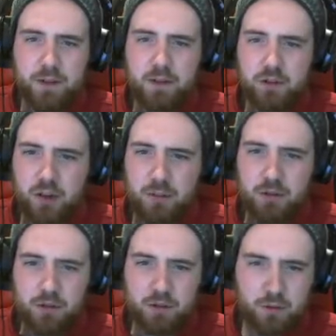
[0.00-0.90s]
there's zombies
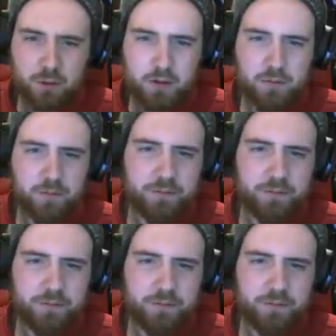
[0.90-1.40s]
around as well.